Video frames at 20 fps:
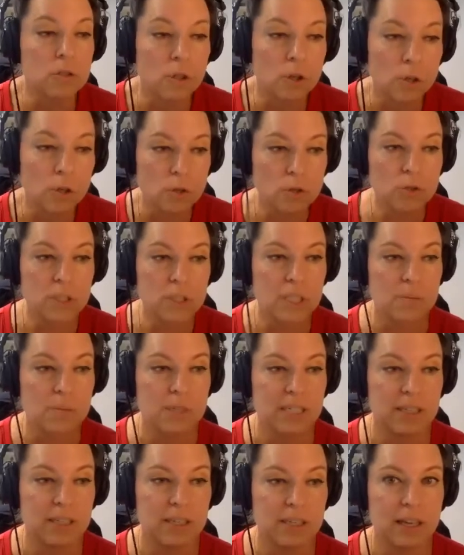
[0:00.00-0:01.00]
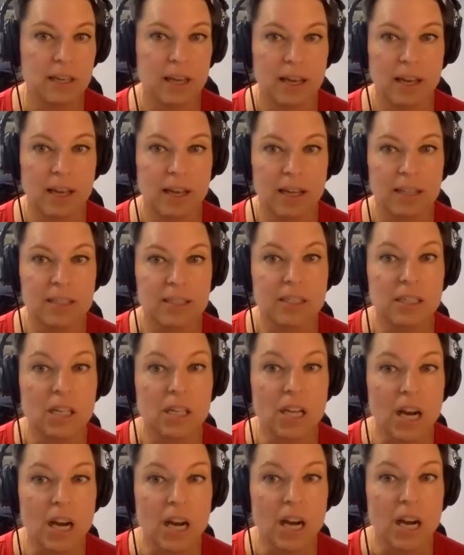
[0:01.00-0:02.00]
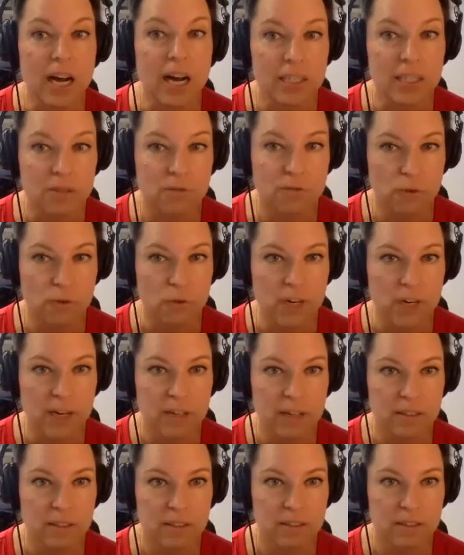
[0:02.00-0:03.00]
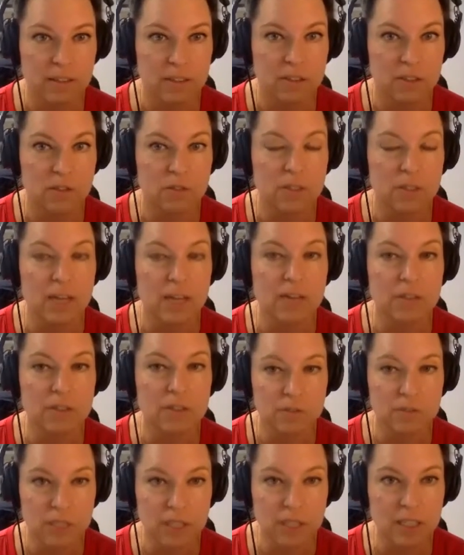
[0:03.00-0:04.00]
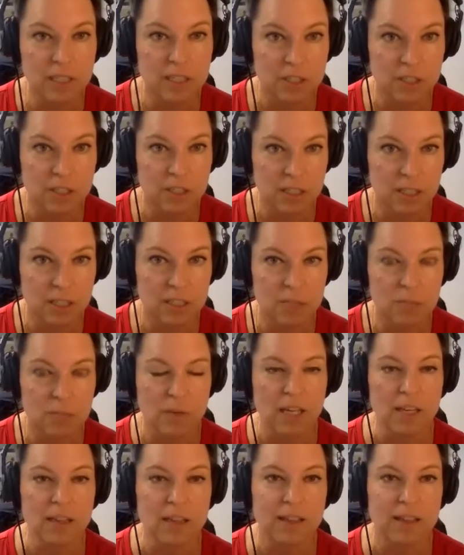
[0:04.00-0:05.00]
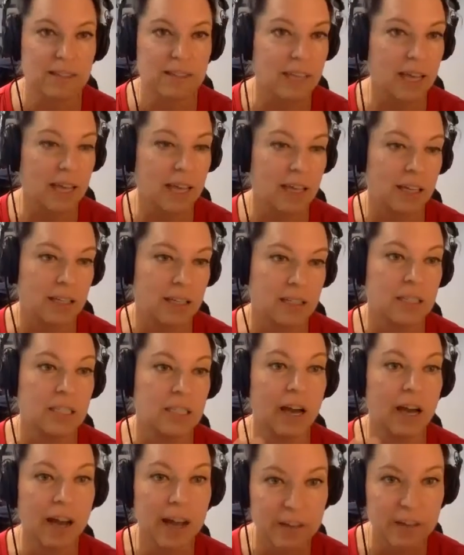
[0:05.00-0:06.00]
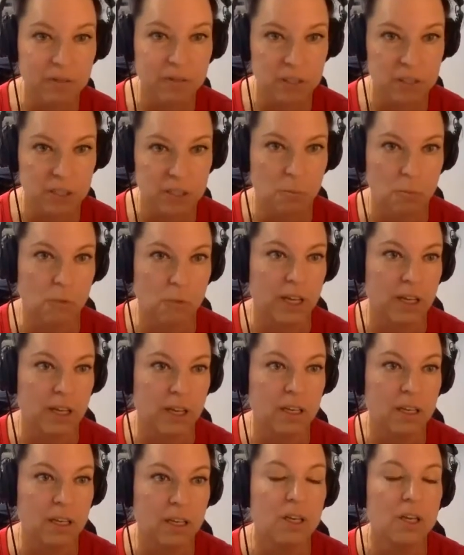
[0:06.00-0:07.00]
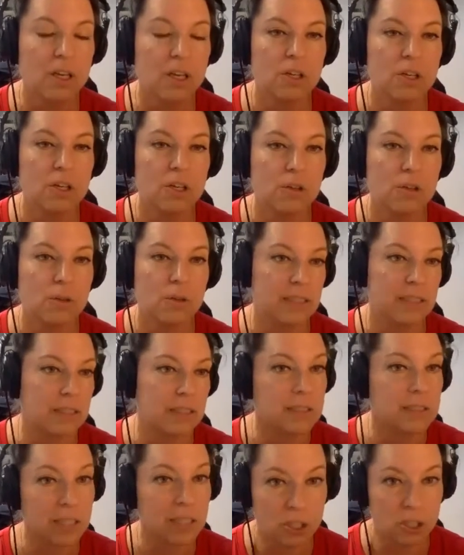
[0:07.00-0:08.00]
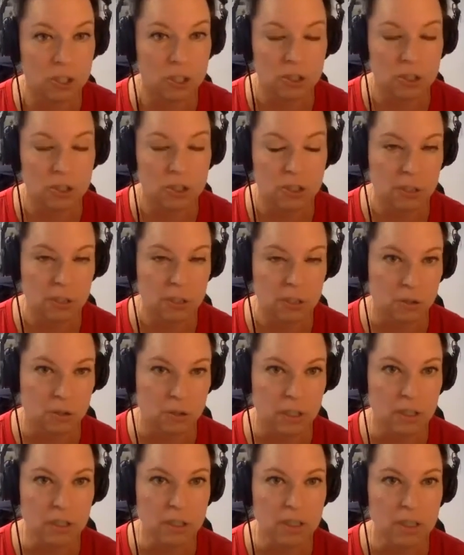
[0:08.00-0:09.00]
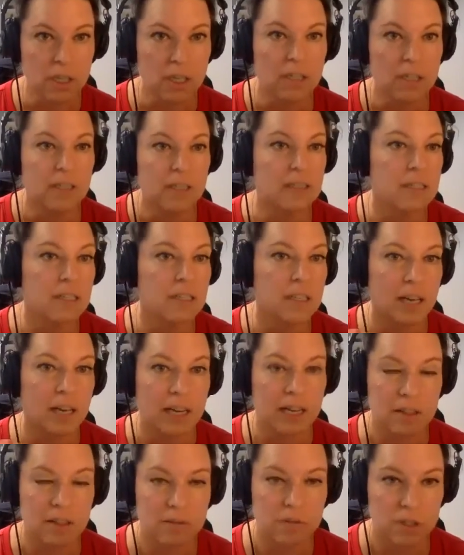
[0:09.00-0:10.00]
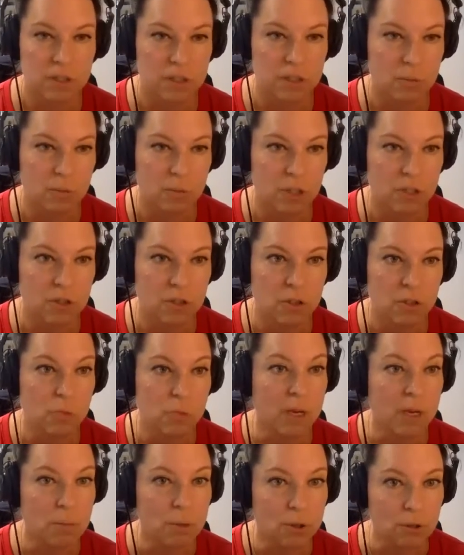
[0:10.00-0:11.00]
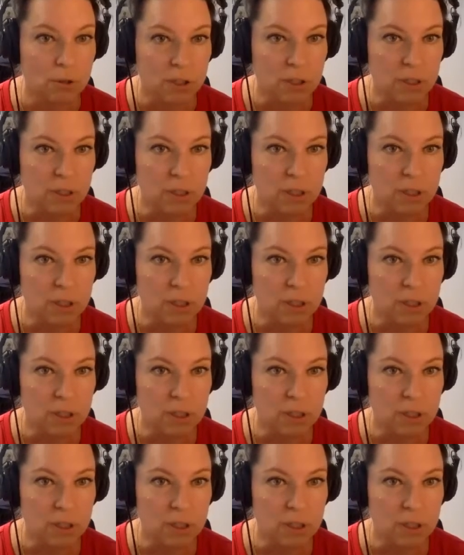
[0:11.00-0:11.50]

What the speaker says: who CBTI is not for. So that was really interesting to me. And they say it's not for someone who has a seizure disorder. It's not for someone who's bipolar.